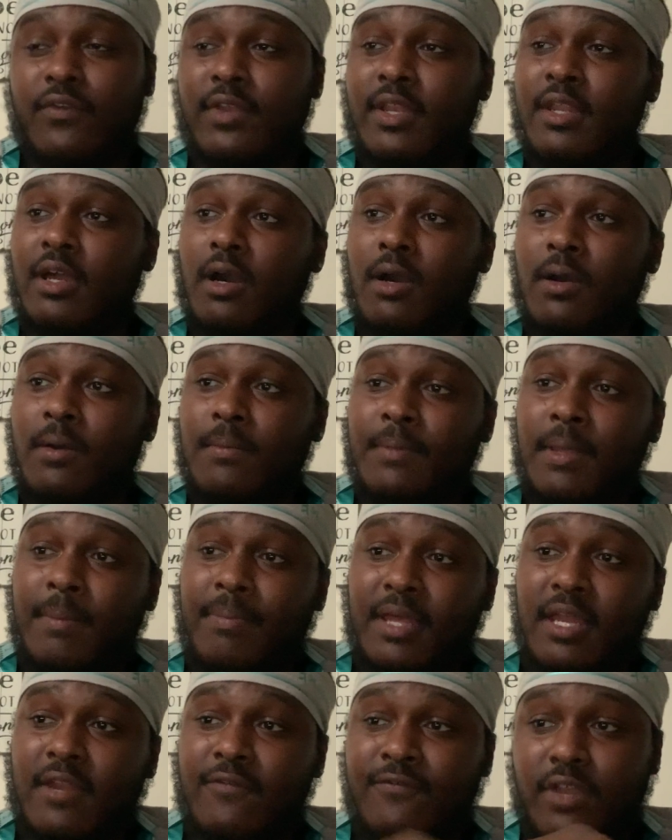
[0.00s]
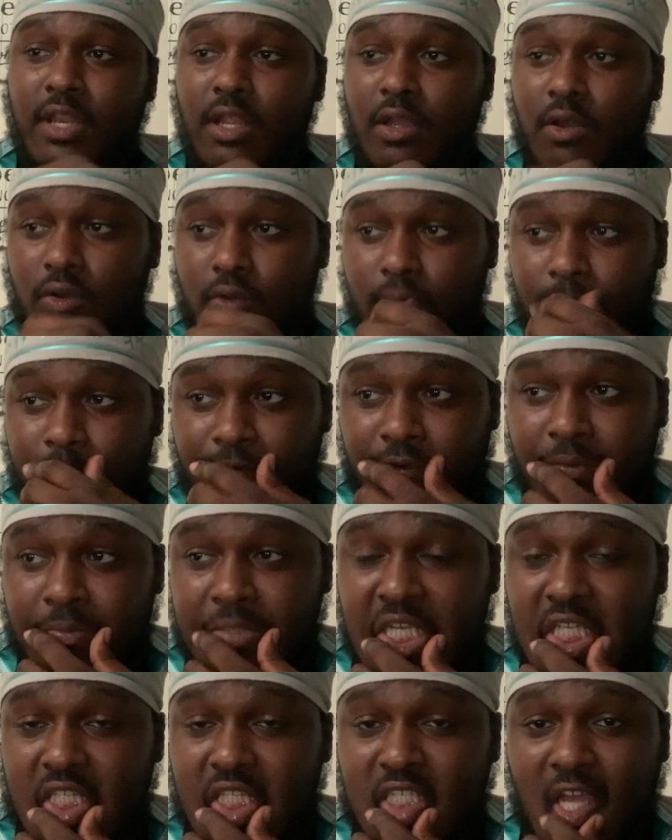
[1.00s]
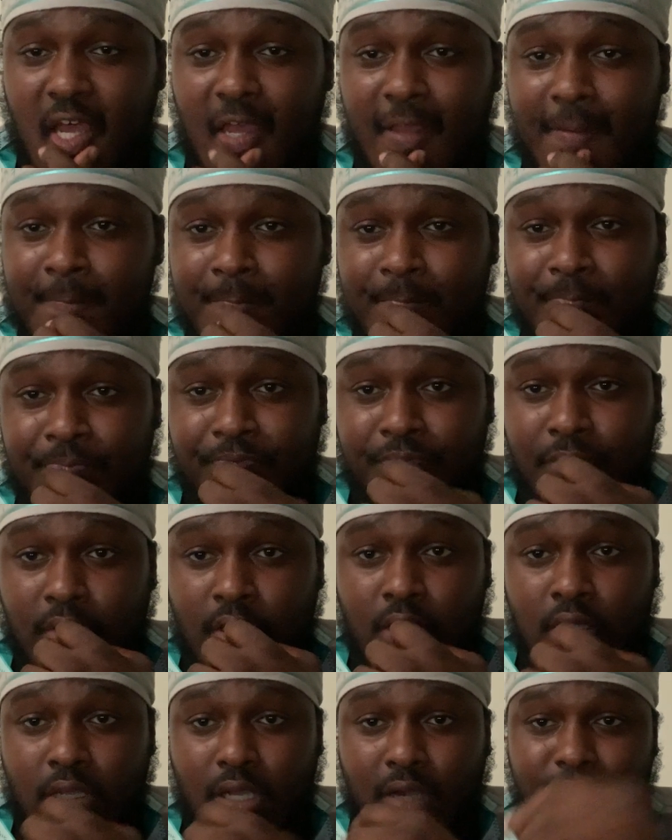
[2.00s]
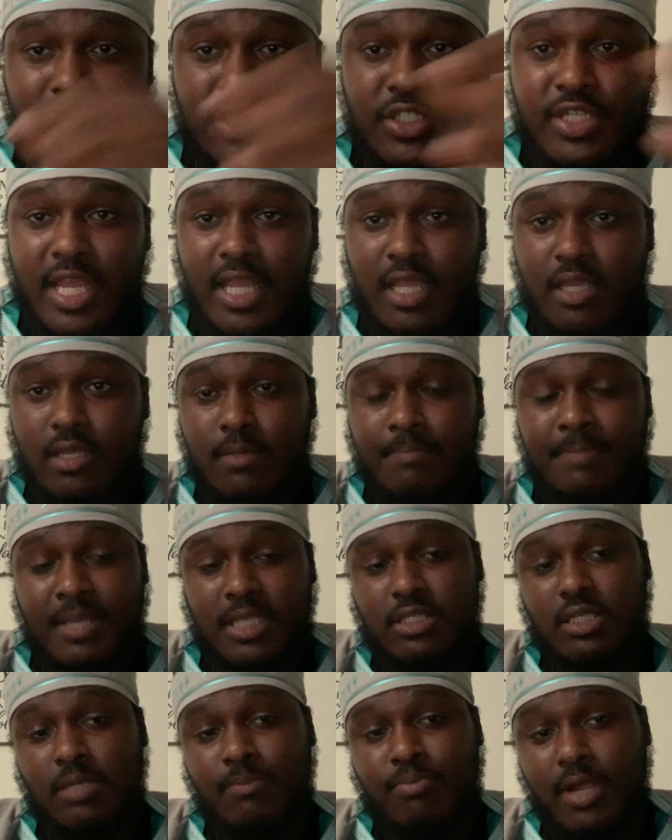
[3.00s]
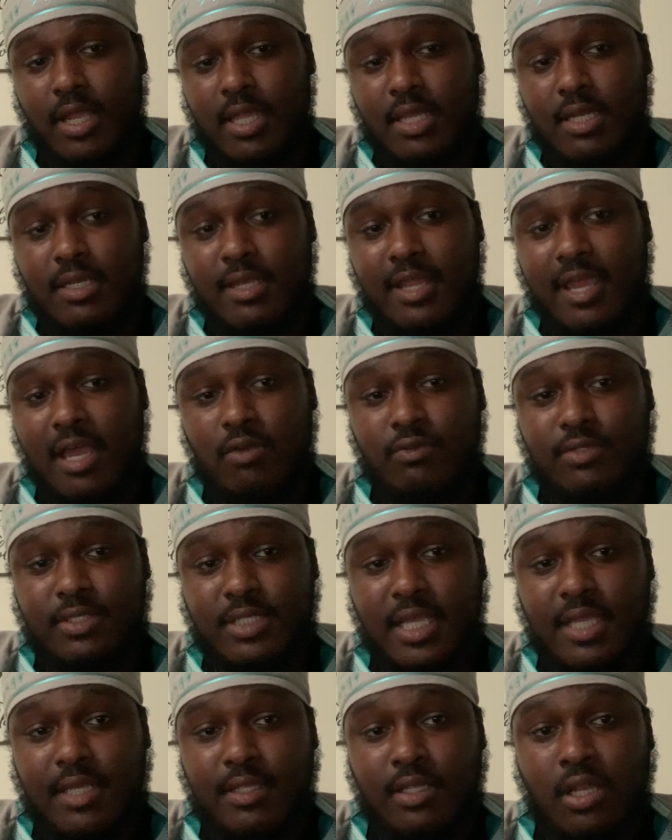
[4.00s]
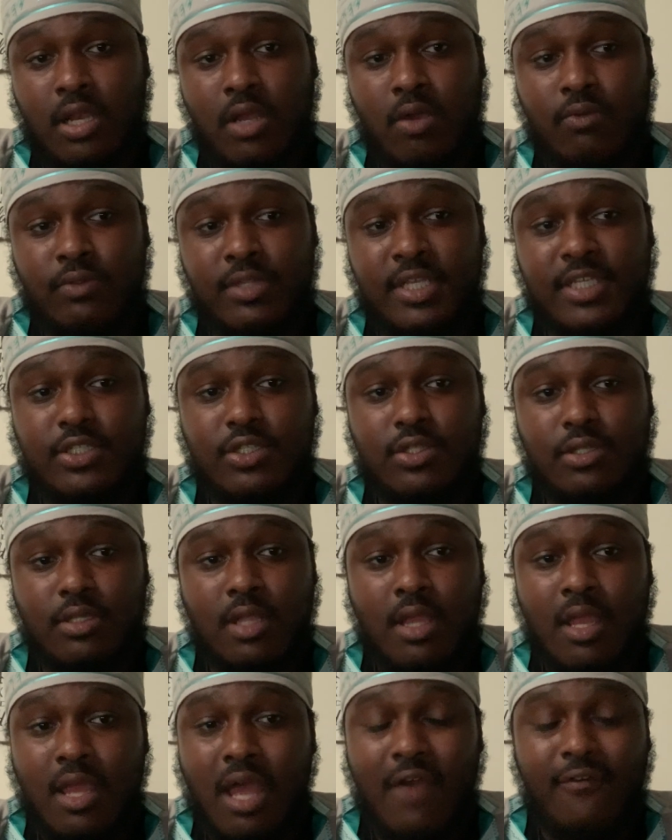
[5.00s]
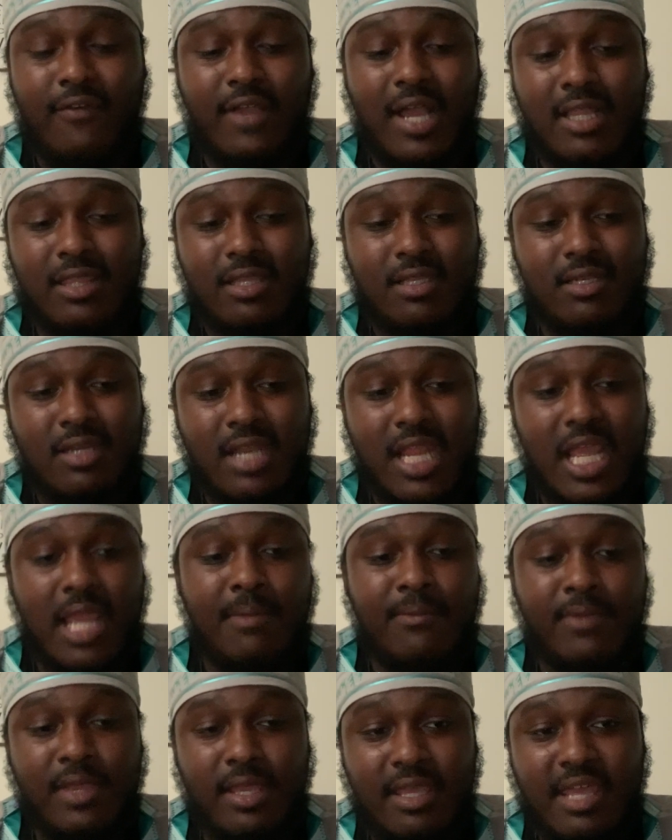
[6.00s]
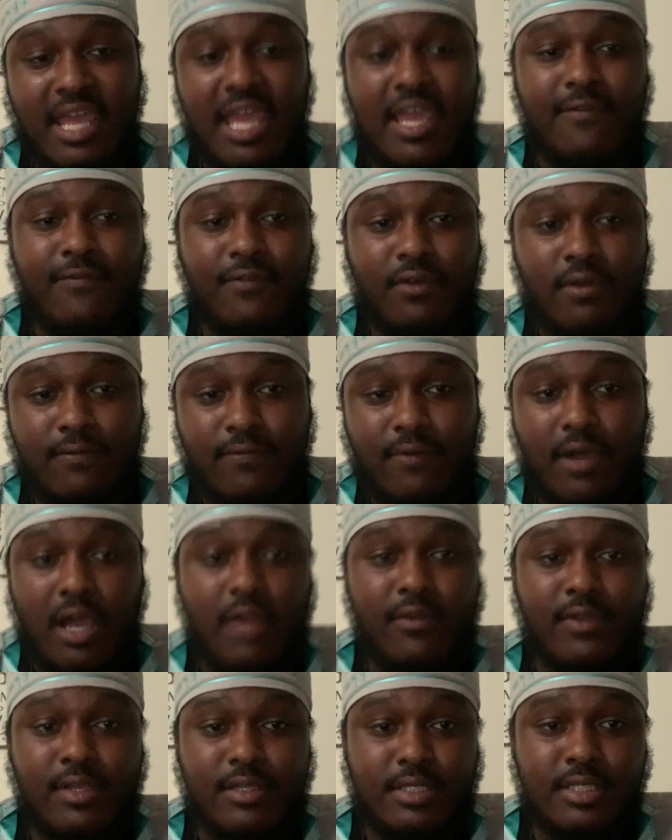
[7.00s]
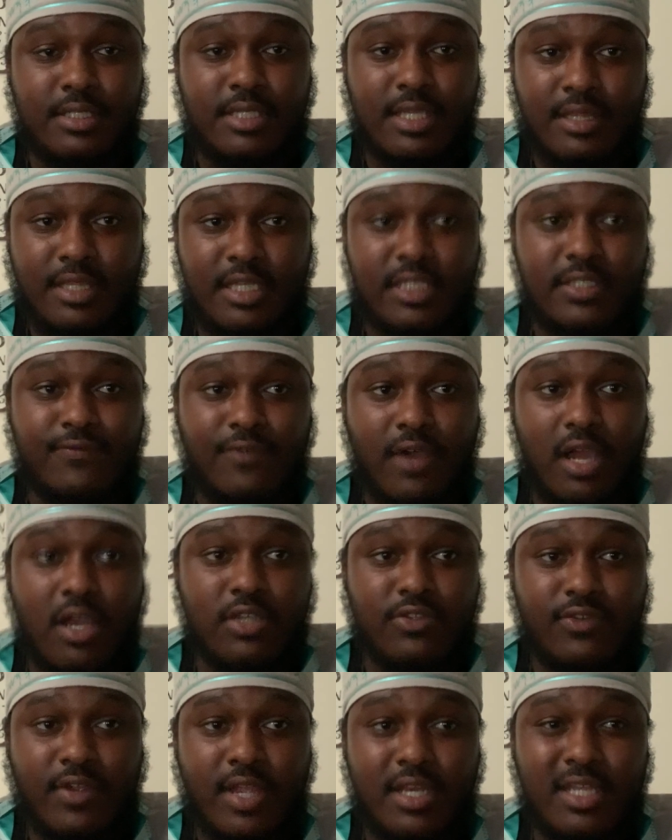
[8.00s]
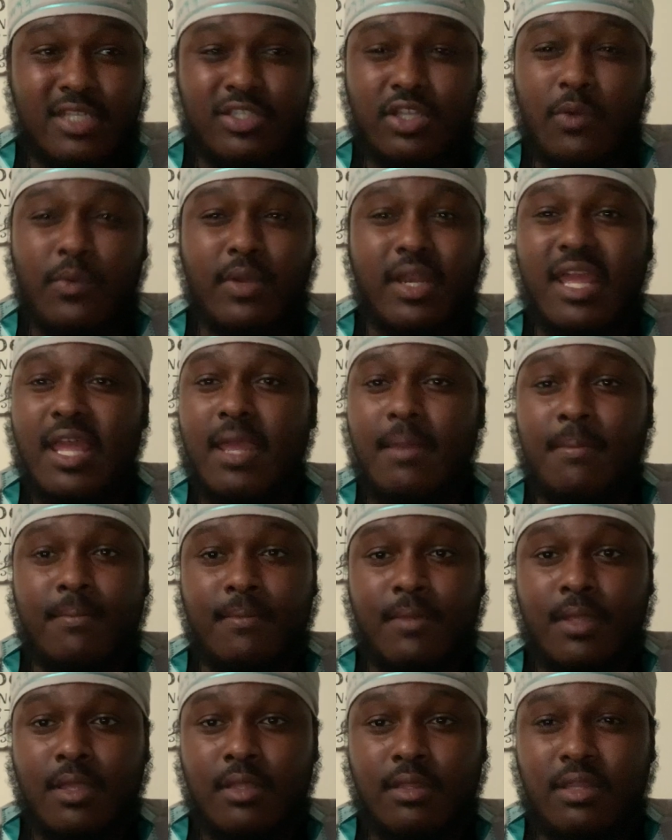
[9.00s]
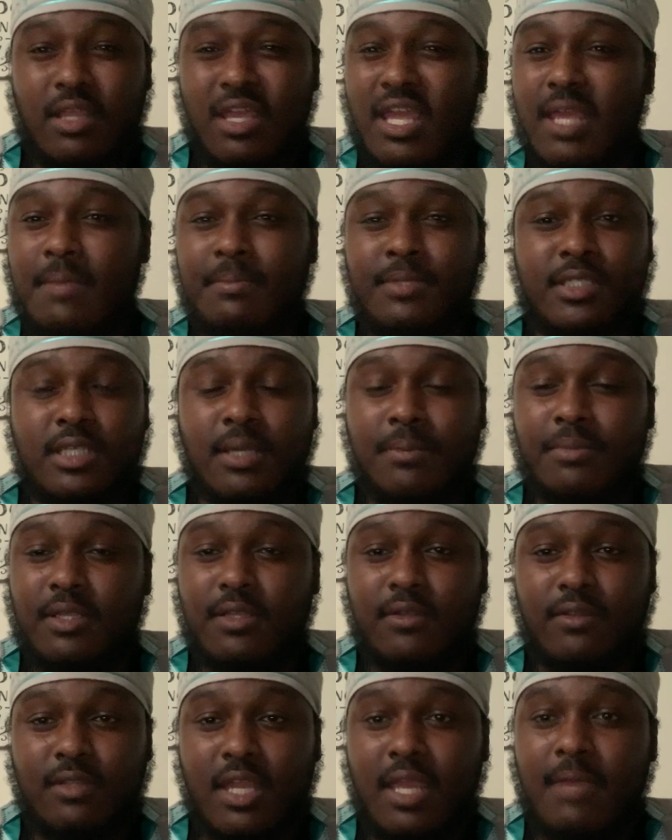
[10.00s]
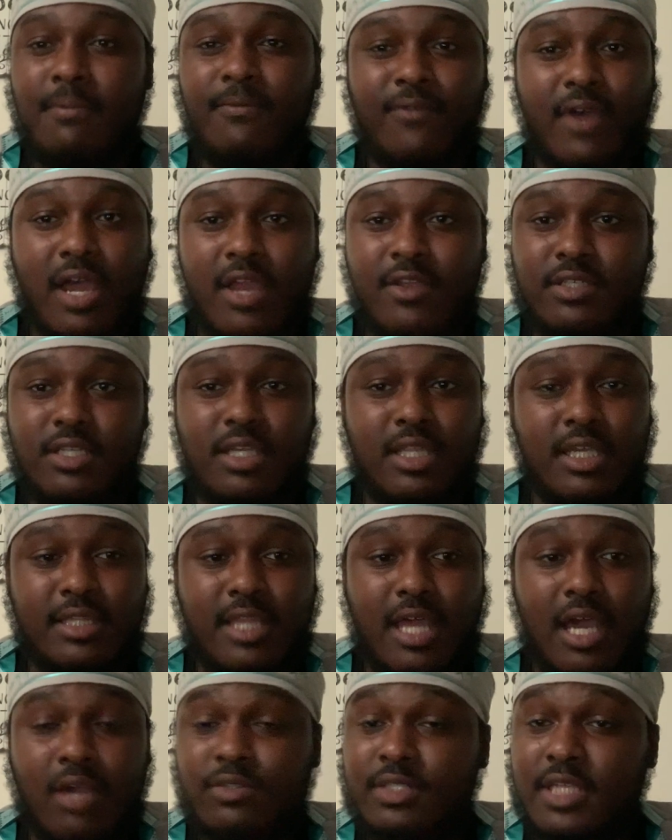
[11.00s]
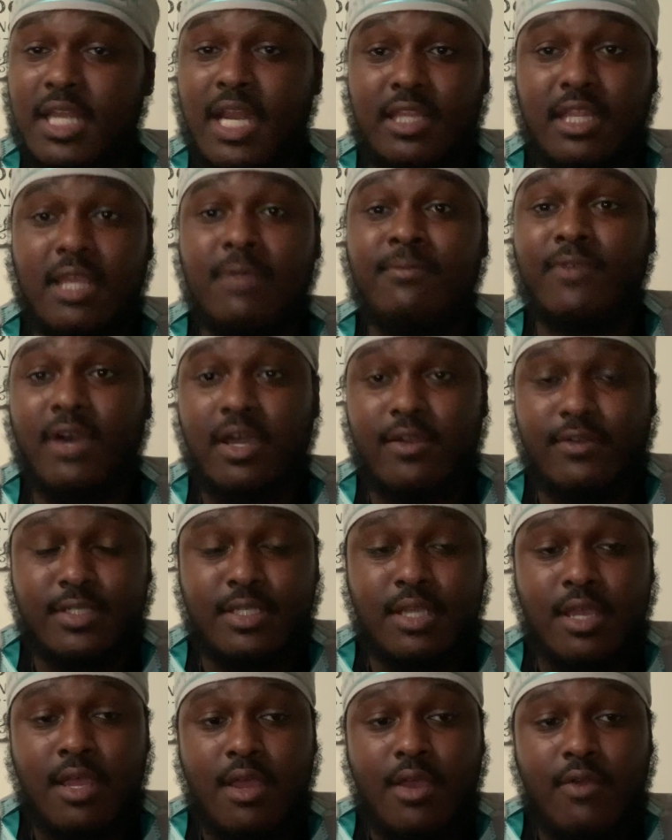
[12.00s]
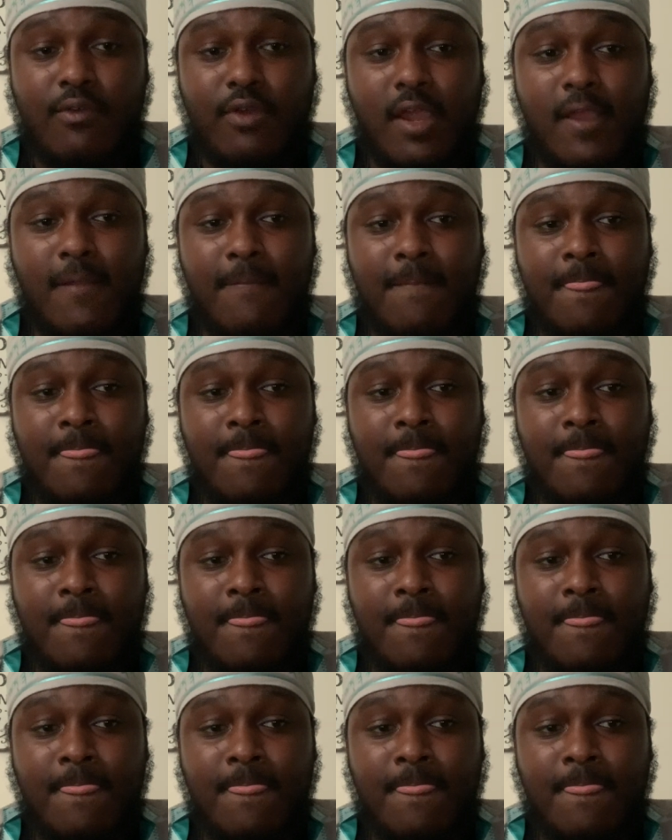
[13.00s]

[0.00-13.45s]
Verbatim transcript: And um, he played a video from TikTok of Jake basically breaking it down, saying, you know, this, I forgot the name he gave for the virus. He said, this virus right here, they start with an M, the M something, the M virus, something like that. I would say that the M virus, right?